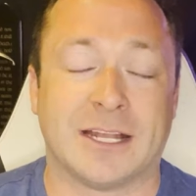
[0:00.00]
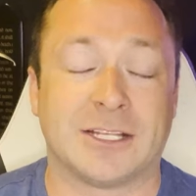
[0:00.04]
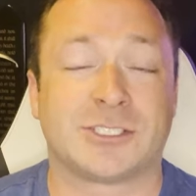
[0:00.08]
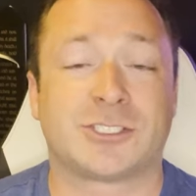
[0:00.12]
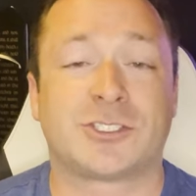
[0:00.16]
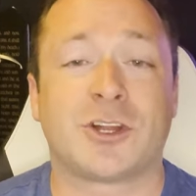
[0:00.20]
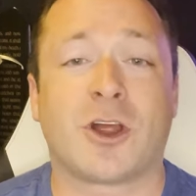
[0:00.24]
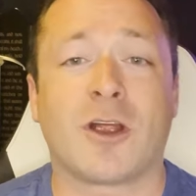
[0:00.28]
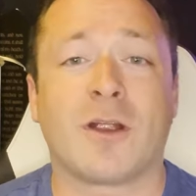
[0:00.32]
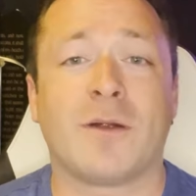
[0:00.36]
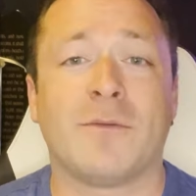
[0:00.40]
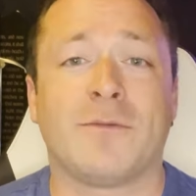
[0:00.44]
to
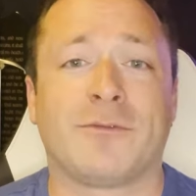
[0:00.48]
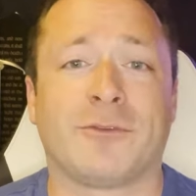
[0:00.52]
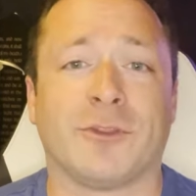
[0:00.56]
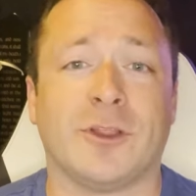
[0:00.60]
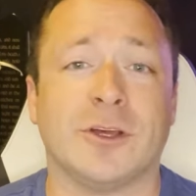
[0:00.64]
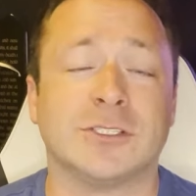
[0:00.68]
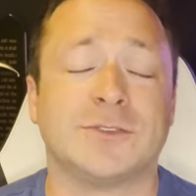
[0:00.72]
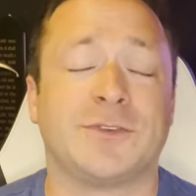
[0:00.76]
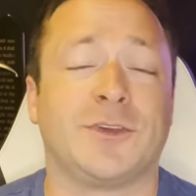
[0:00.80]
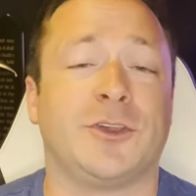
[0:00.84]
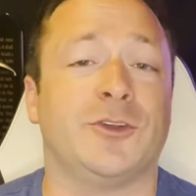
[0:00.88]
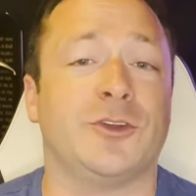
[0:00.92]
start, for
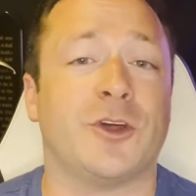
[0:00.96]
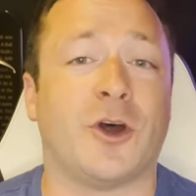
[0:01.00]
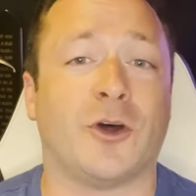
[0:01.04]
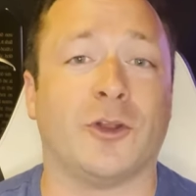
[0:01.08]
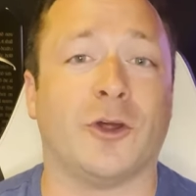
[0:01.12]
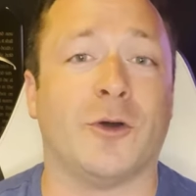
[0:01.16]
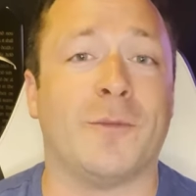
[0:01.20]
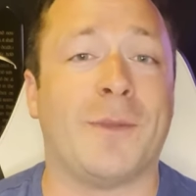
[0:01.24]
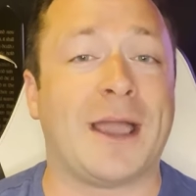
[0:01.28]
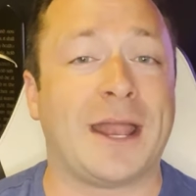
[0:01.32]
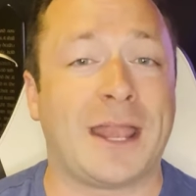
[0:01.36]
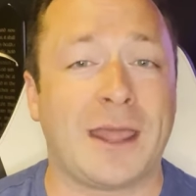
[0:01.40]
those of you who don't
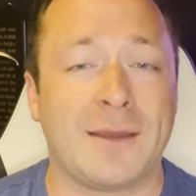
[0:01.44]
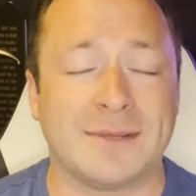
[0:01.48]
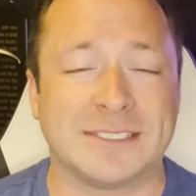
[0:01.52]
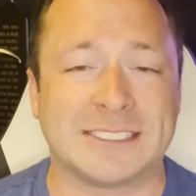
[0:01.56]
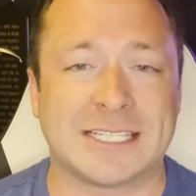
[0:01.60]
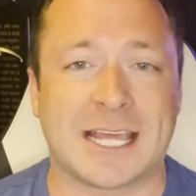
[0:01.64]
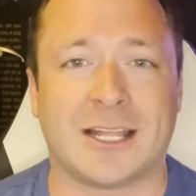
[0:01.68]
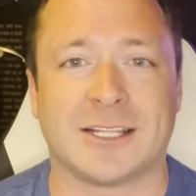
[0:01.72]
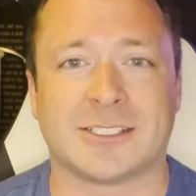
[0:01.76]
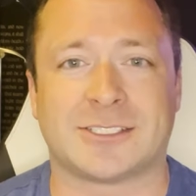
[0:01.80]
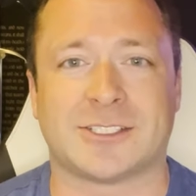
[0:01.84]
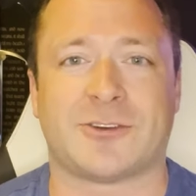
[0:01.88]
know, my name
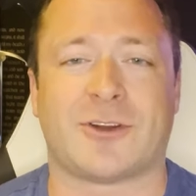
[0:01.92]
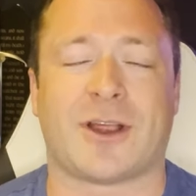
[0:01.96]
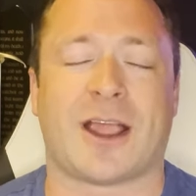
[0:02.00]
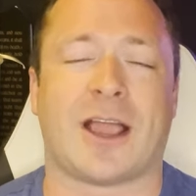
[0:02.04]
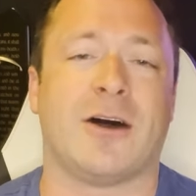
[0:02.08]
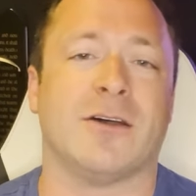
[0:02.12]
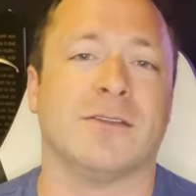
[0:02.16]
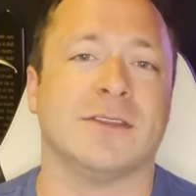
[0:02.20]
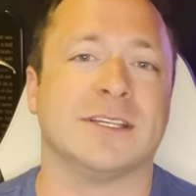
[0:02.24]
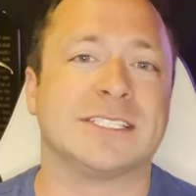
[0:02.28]
is Alexander Howell.